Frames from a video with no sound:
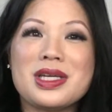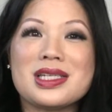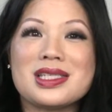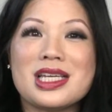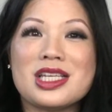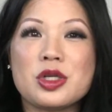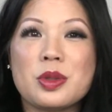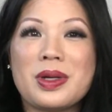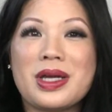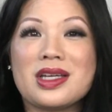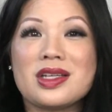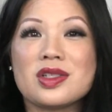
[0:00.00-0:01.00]
Central
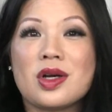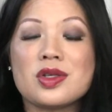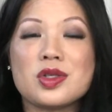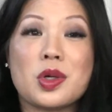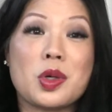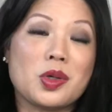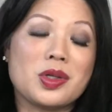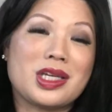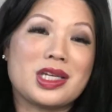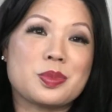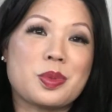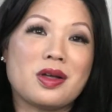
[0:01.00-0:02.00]
Bank is also holding
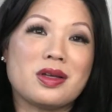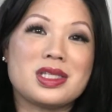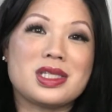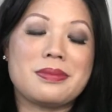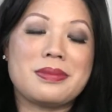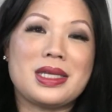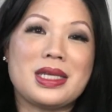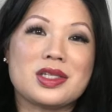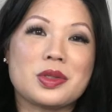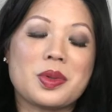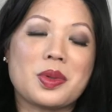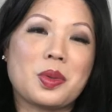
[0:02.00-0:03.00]
its policy meeting.
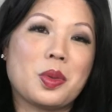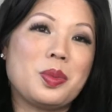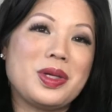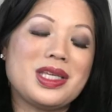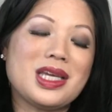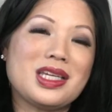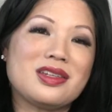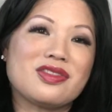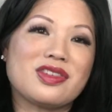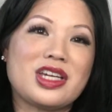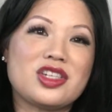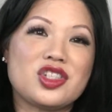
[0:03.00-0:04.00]
So we're hoping that
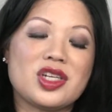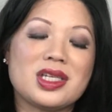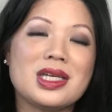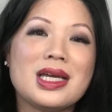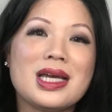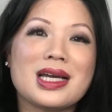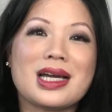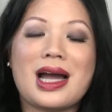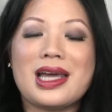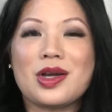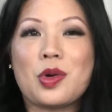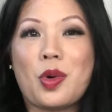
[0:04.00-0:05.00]
inflation
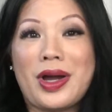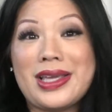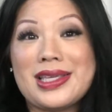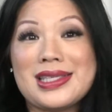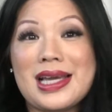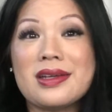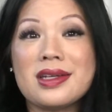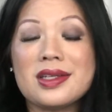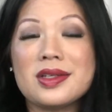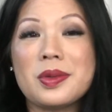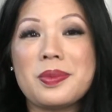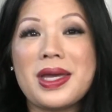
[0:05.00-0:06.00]
kind of quiets down a
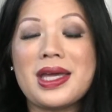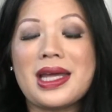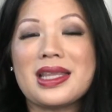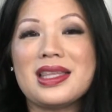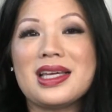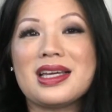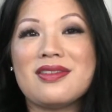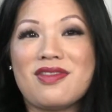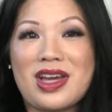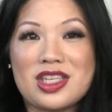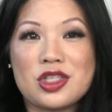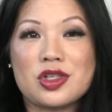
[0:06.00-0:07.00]
little bit. I think
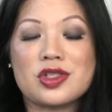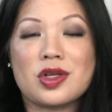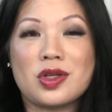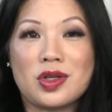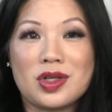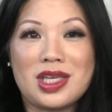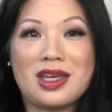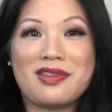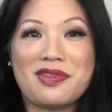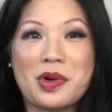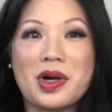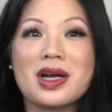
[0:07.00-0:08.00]
investors are looking
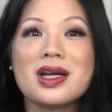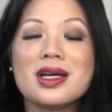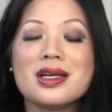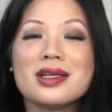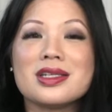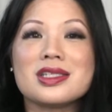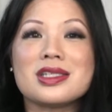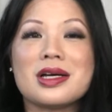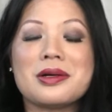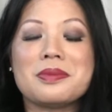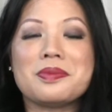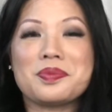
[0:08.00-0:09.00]
for
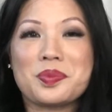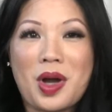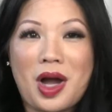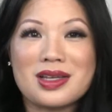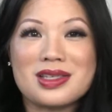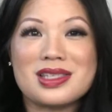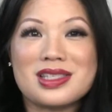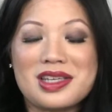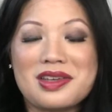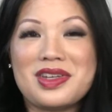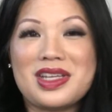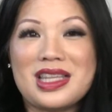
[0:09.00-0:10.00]
some
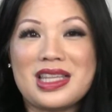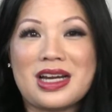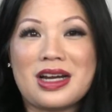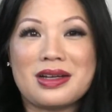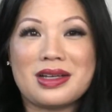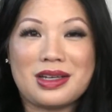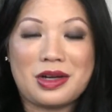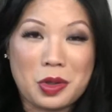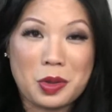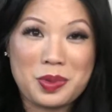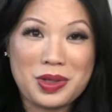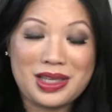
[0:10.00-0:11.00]
positivity there,
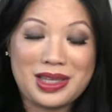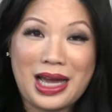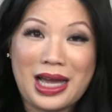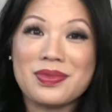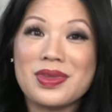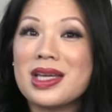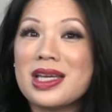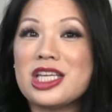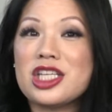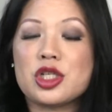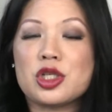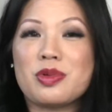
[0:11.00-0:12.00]
hoping that
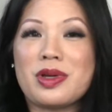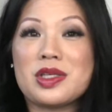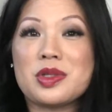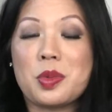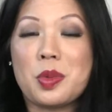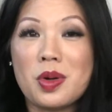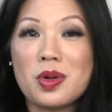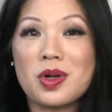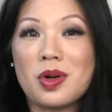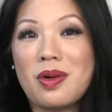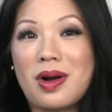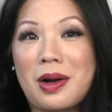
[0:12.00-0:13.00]
interest rates won't
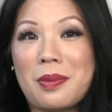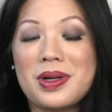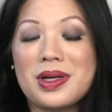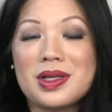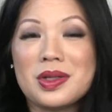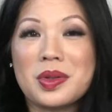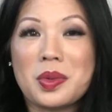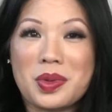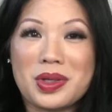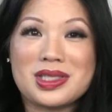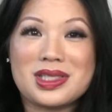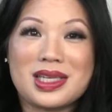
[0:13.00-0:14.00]
go up
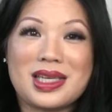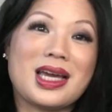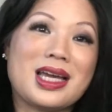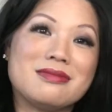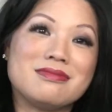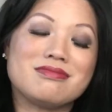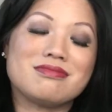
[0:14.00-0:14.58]
once again,